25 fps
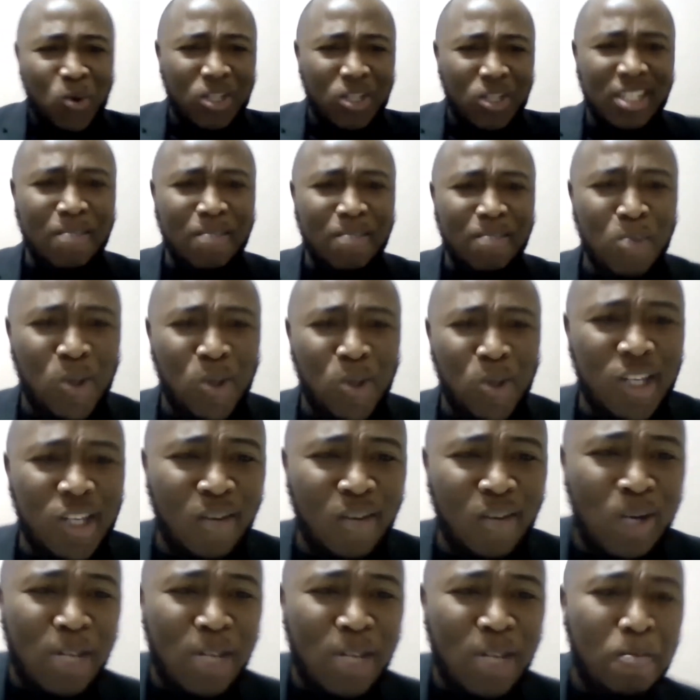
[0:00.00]
This is the beauty of
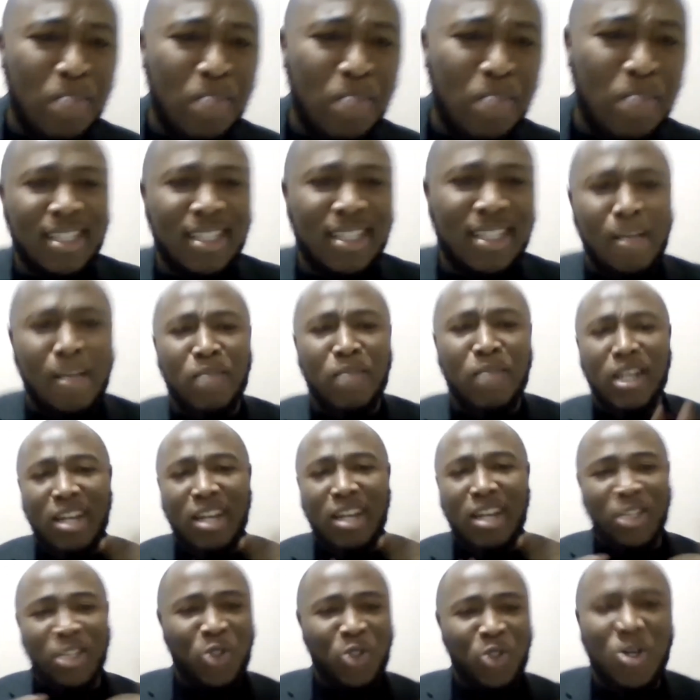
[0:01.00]
when you build something on
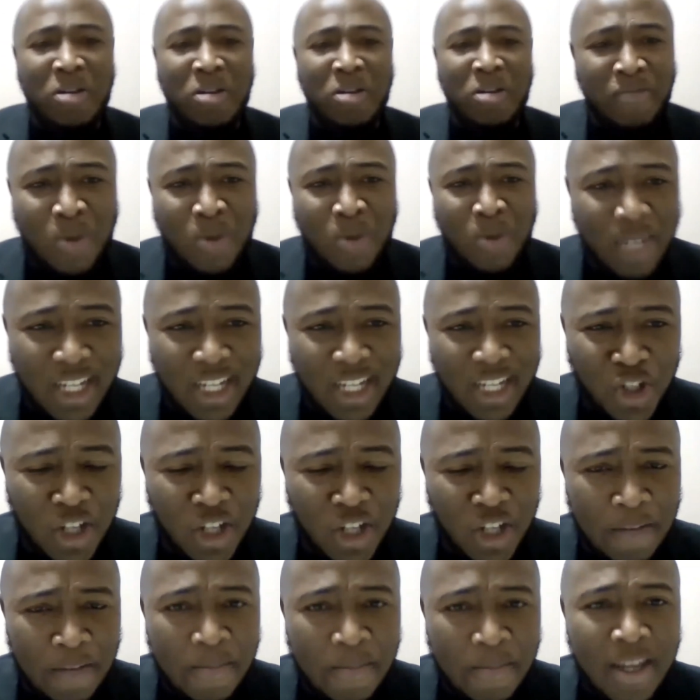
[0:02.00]
a strong
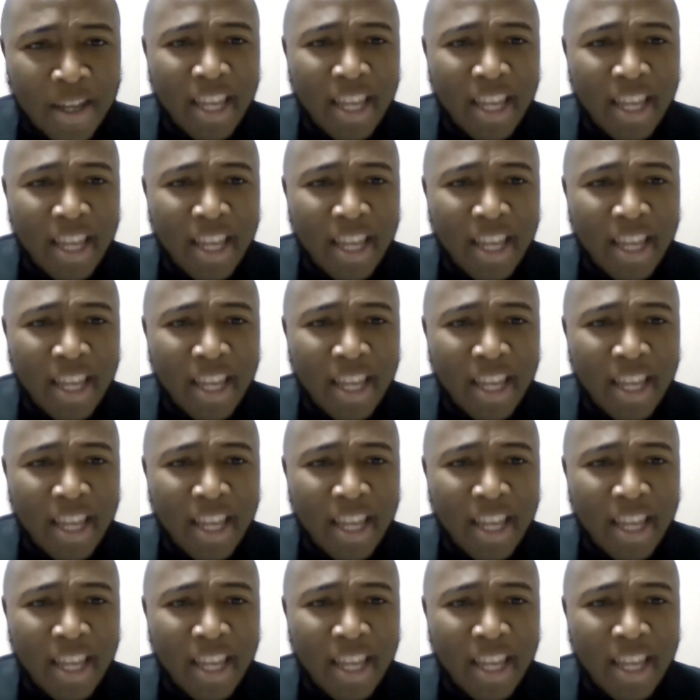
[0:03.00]
foundation,